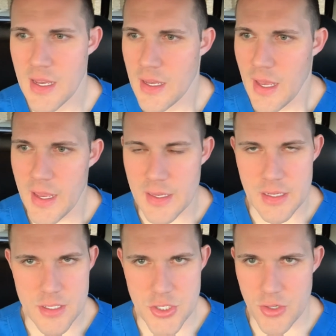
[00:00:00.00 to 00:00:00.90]
hey, get
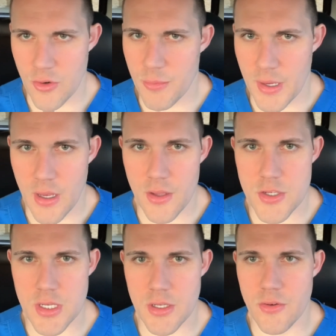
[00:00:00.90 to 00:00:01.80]
a general
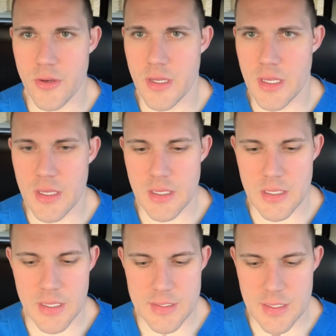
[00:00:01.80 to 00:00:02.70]
biology degree,
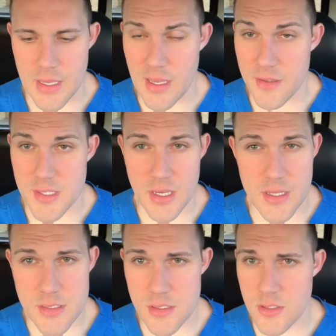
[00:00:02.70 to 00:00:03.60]
get a health
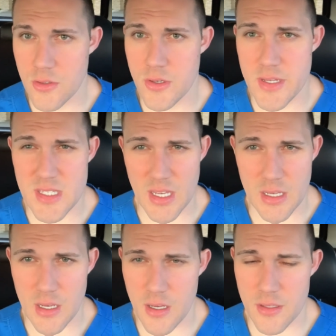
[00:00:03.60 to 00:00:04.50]
sciences degree,
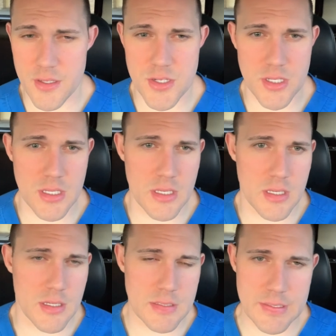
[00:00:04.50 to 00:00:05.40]

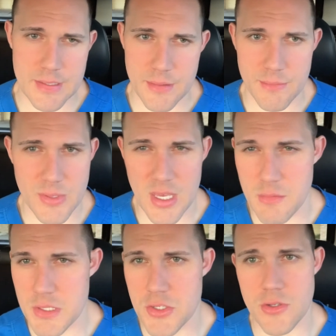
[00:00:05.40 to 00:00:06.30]
psychology,
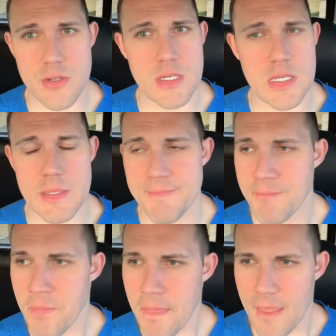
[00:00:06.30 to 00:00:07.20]
chemistry,
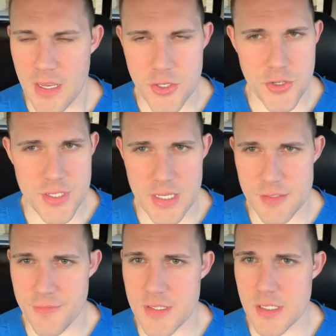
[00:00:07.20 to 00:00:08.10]
exercise
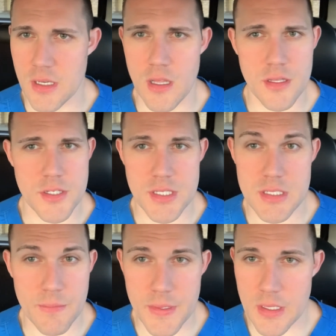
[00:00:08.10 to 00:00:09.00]
physiology,
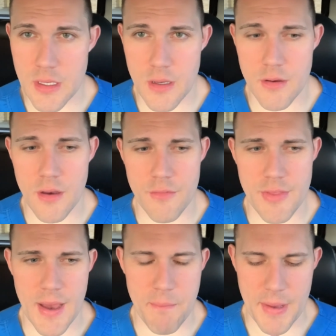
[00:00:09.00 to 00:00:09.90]
something of
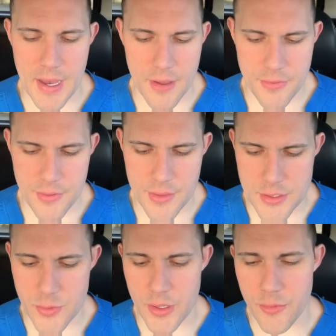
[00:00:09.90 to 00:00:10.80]
that path.
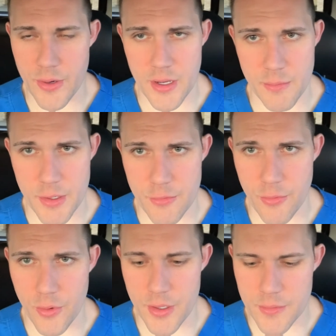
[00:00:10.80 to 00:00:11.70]
That's what I'd recommend for you.